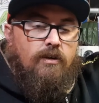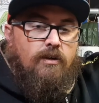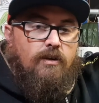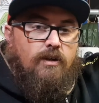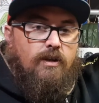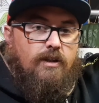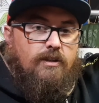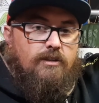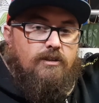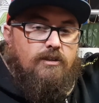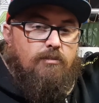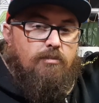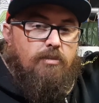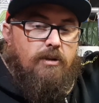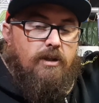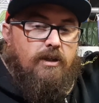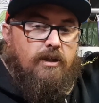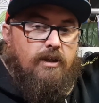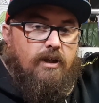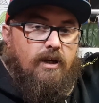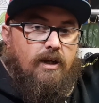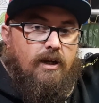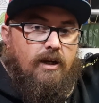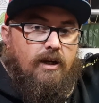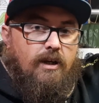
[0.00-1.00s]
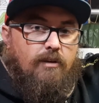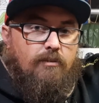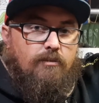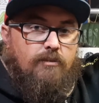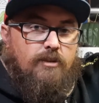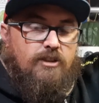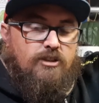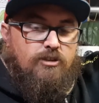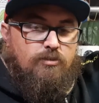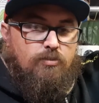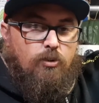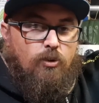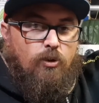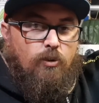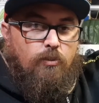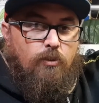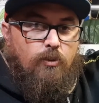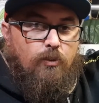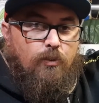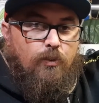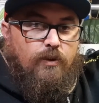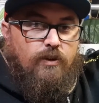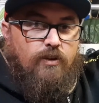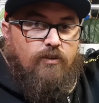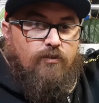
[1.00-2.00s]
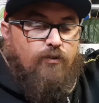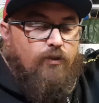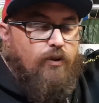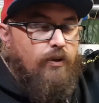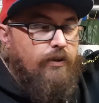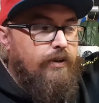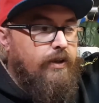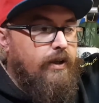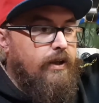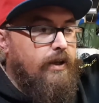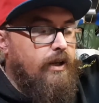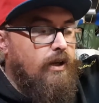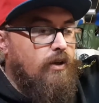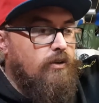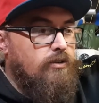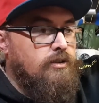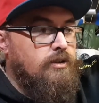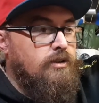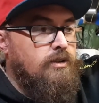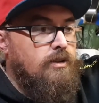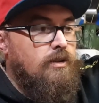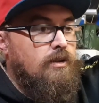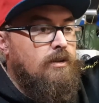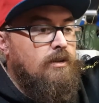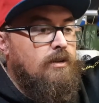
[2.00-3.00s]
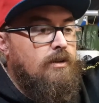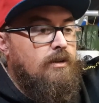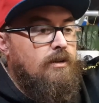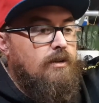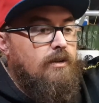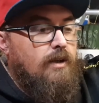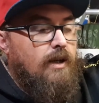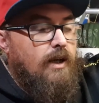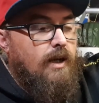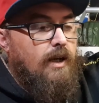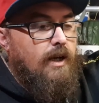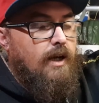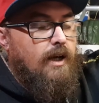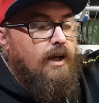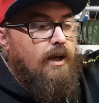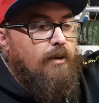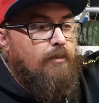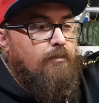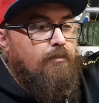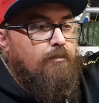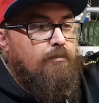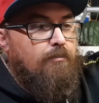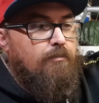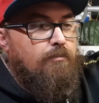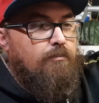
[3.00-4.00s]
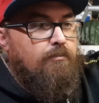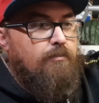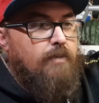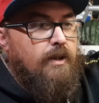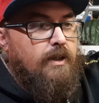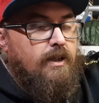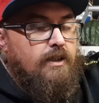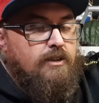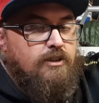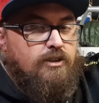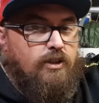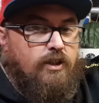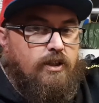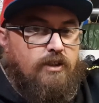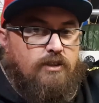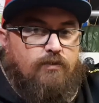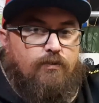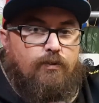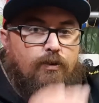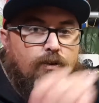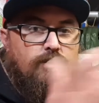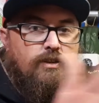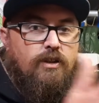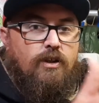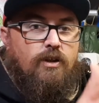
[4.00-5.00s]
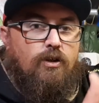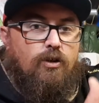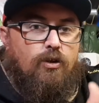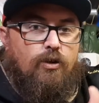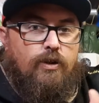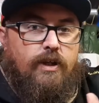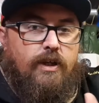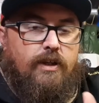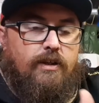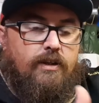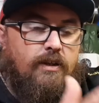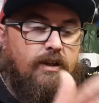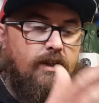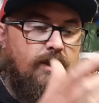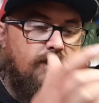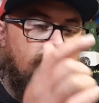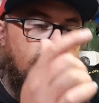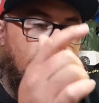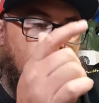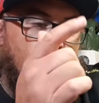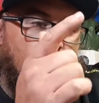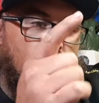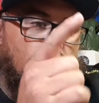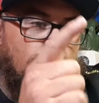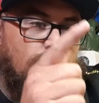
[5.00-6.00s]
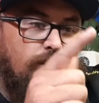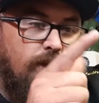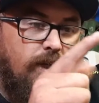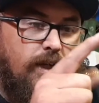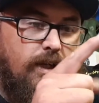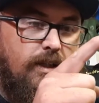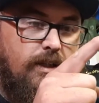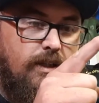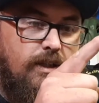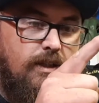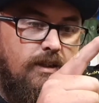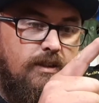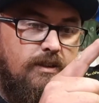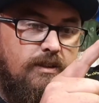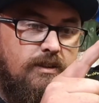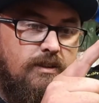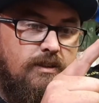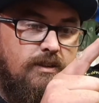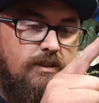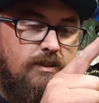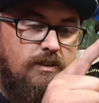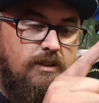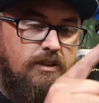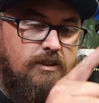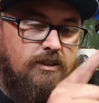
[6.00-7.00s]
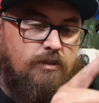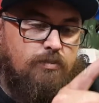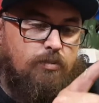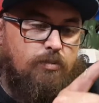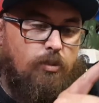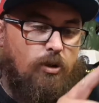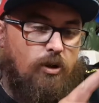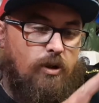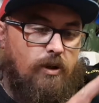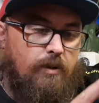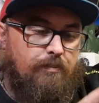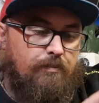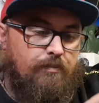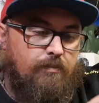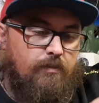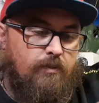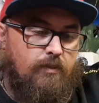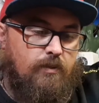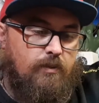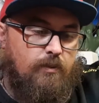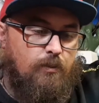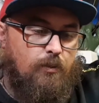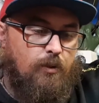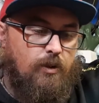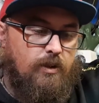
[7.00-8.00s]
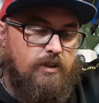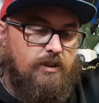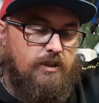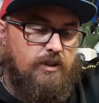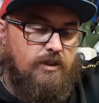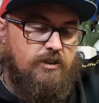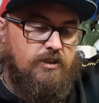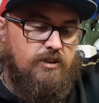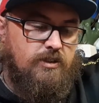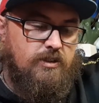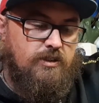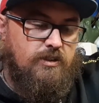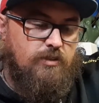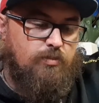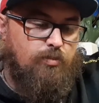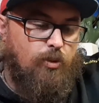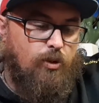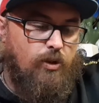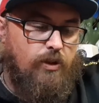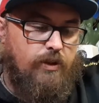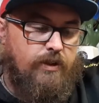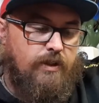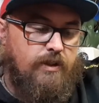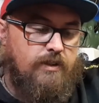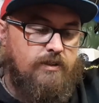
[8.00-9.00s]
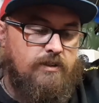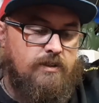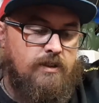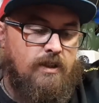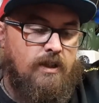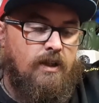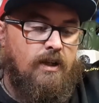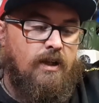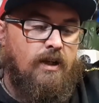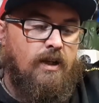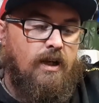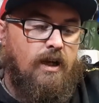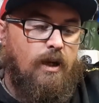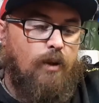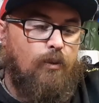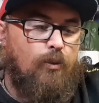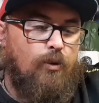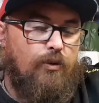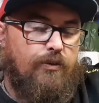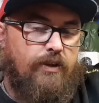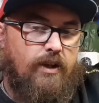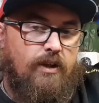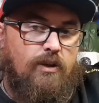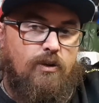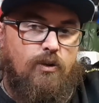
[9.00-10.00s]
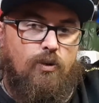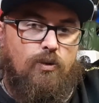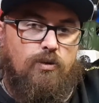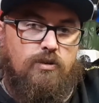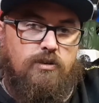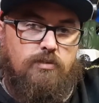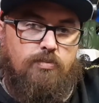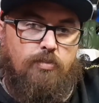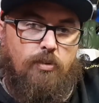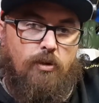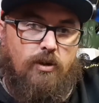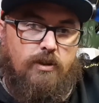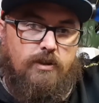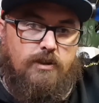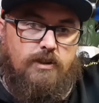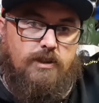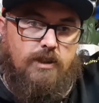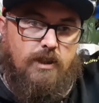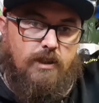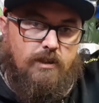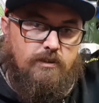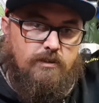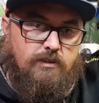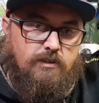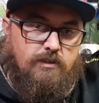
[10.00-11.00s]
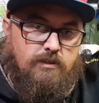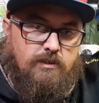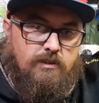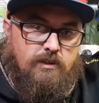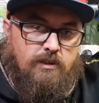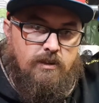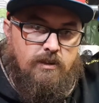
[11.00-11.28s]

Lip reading: It's a big disappointment when you find that out. But yeah, so that's the first thing I look at. The next thing I look at is the spine, what condition the spine is, and what they call spine ticks.